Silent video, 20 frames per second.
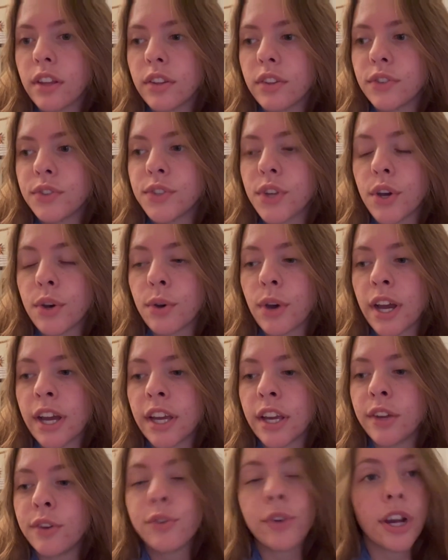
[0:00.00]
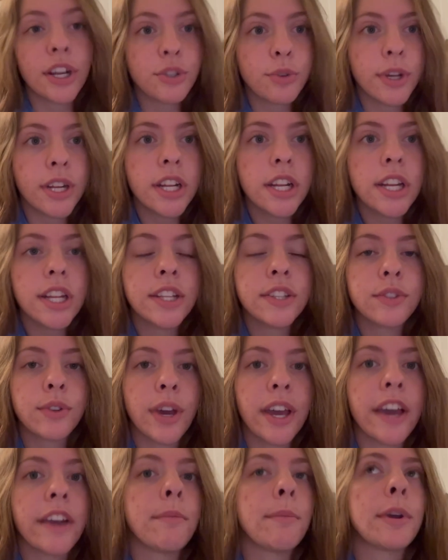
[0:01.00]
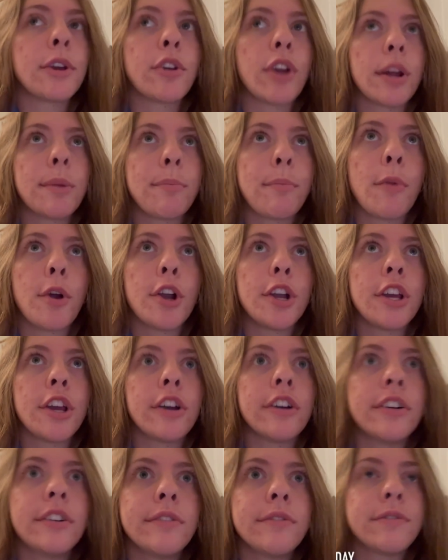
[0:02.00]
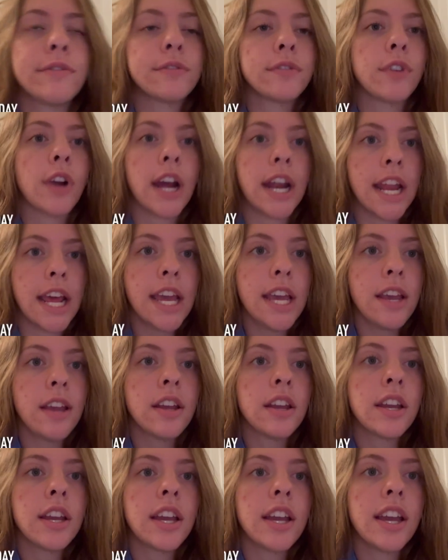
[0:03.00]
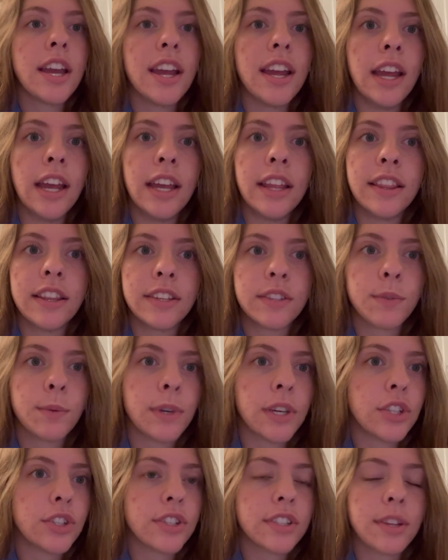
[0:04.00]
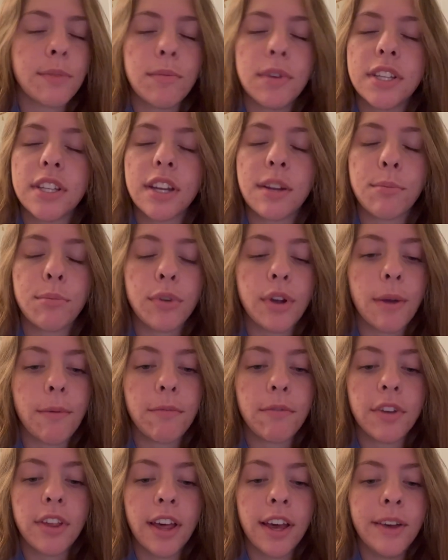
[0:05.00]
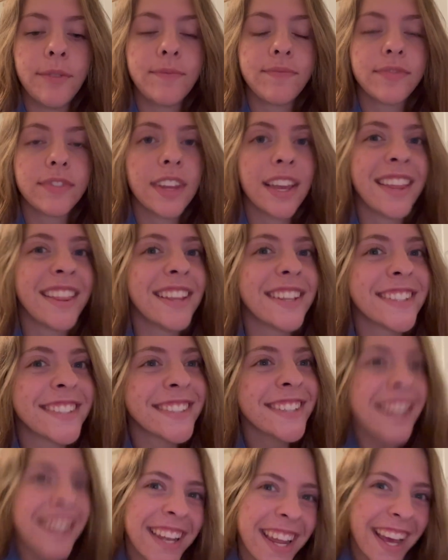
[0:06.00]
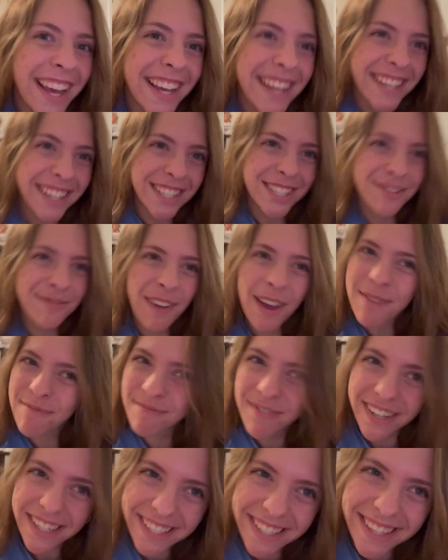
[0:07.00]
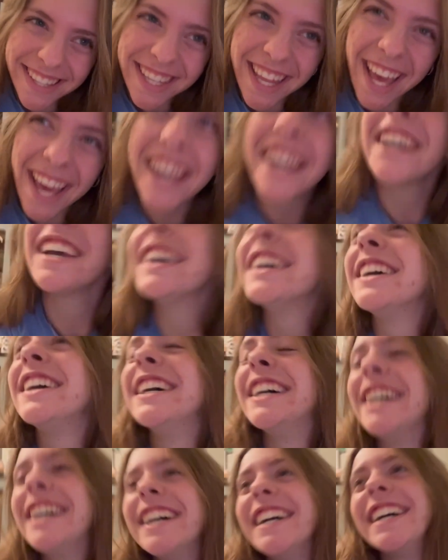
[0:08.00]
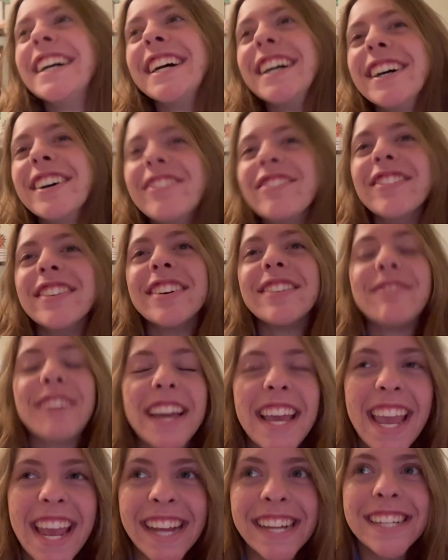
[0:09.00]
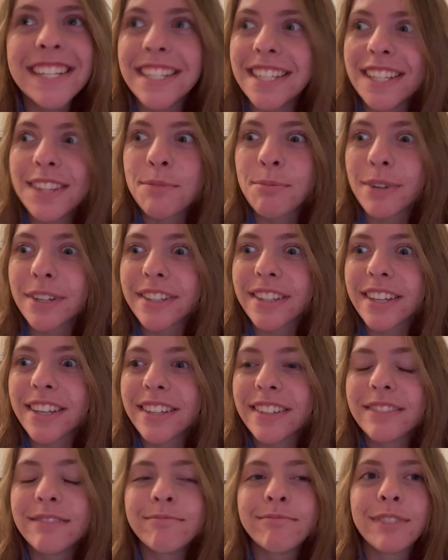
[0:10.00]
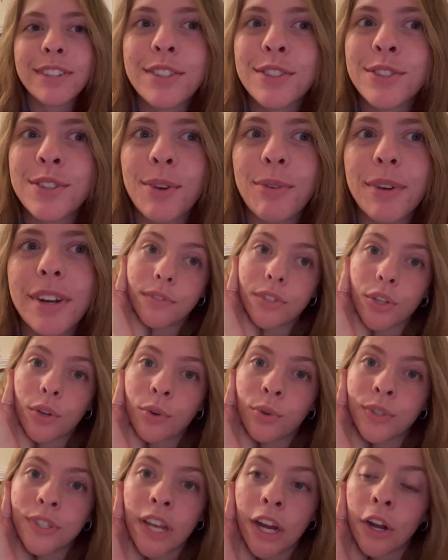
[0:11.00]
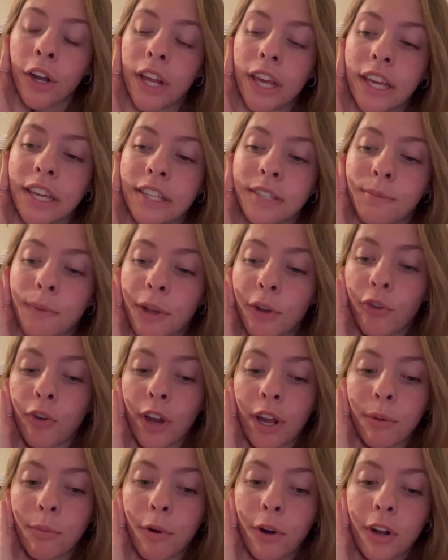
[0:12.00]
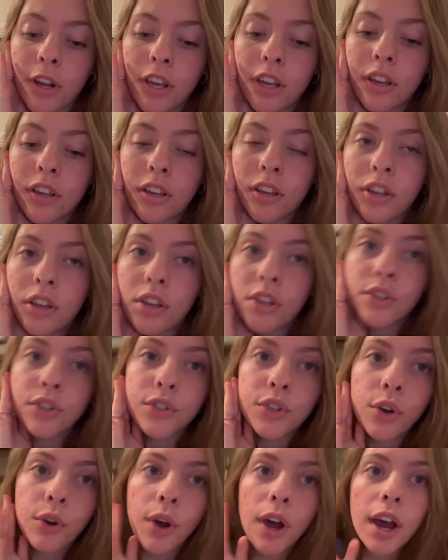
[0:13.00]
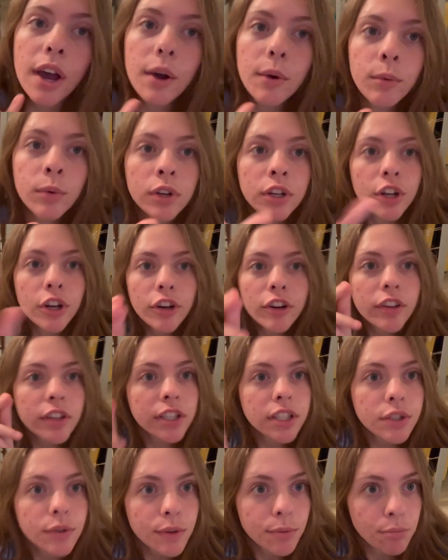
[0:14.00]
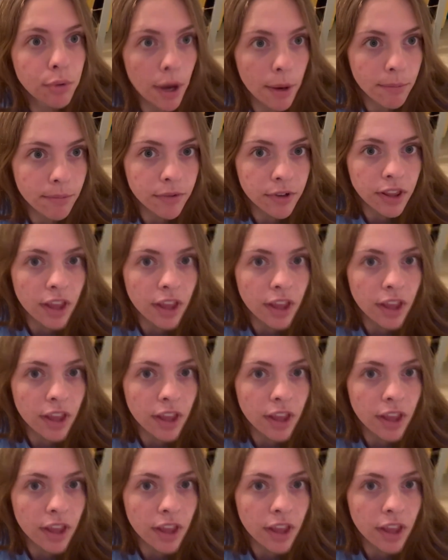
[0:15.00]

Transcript: So I graduated, and so I have my grad party on Friday, and this week is just gonna be a ton of prep for that. And then Sunday is my birthday, um, my 18th birthday. That's so weird. So Saturday is my grad party. So we're currently doing prep for